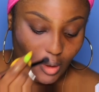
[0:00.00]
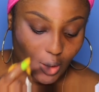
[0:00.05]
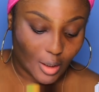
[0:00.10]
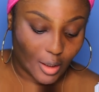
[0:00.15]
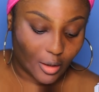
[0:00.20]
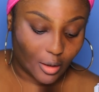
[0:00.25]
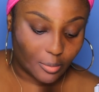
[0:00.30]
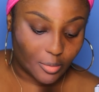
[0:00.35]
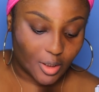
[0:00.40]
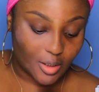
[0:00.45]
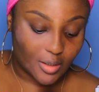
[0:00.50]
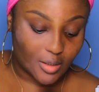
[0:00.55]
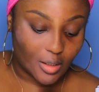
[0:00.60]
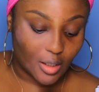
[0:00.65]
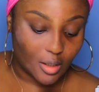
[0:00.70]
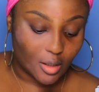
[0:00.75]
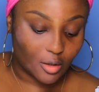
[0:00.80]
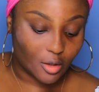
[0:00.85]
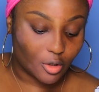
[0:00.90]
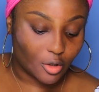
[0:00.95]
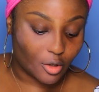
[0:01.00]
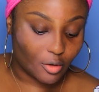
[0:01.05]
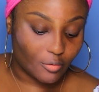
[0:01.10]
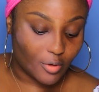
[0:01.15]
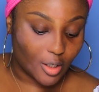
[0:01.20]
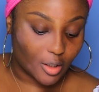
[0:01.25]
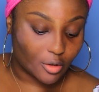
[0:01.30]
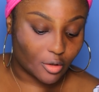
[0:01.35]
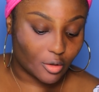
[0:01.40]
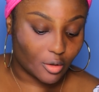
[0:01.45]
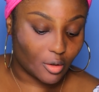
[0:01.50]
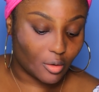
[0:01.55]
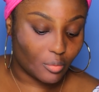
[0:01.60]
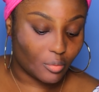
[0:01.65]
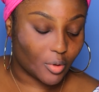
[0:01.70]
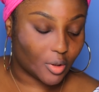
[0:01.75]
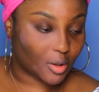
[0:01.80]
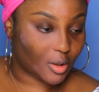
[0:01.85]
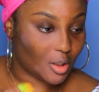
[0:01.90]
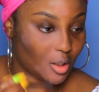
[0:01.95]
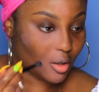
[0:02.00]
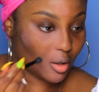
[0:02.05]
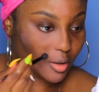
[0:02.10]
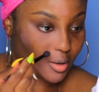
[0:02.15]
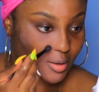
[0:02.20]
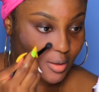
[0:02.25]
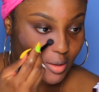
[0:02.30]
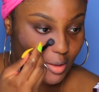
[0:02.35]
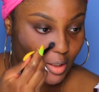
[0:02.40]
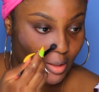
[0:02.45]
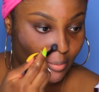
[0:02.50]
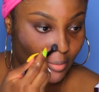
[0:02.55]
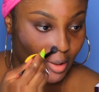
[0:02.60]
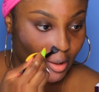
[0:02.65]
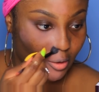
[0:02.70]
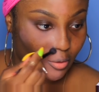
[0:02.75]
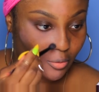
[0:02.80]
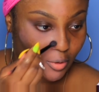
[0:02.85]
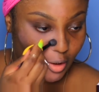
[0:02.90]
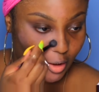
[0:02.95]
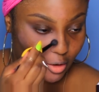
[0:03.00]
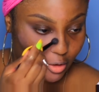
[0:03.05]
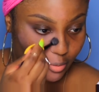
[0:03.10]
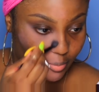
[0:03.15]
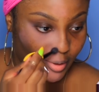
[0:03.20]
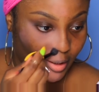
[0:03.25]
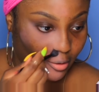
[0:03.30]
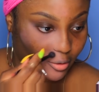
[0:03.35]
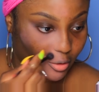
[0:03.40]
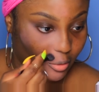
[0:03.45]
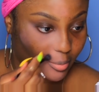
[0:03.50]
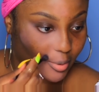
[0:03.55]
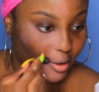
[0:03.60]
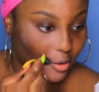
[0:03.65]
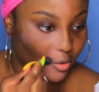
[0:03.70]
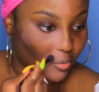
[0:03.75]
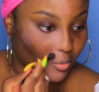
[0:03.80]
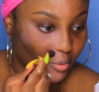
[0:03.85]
And I'm just setting the corrector with the RCMA No Color Powder, by the